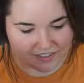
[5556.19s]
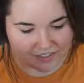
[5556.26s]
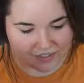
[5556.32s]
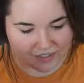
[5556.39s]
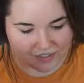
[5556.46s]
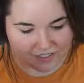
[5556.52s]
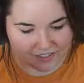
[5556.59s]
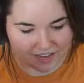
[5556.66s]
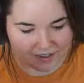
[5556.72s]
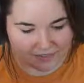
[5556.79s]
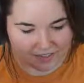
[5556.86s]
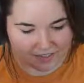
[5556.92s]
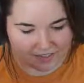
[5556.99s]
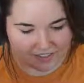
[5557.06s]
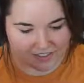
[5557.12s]
just
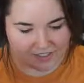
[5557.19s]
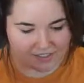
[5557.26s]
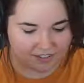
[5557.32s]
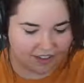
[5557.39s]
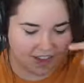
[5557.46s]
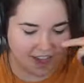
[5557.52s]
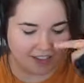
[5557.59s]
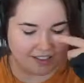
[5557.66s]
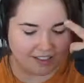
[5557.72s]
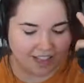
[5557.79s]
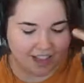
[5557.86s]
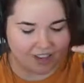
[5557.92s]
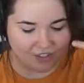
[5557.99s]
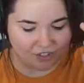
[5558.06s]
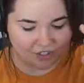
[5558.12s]
having the
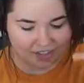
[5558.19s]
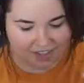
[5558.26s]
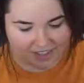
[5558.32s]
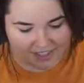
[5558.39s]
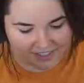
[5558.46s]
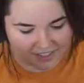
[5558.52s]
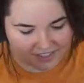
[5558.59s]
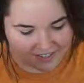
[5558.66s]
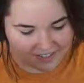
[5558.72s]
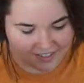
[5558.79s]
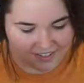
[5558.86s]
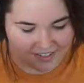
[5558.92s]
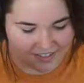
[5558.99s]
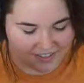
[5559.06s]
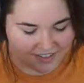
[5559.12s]
eyelash line.
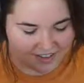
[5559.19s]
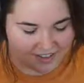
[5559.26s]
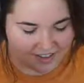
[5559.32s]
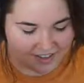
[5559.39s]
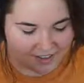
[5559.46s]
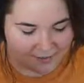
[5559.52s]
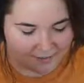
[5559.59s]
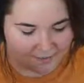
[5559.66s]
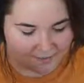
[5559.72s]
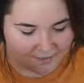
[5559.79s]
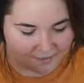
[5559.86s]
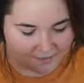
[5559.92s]
And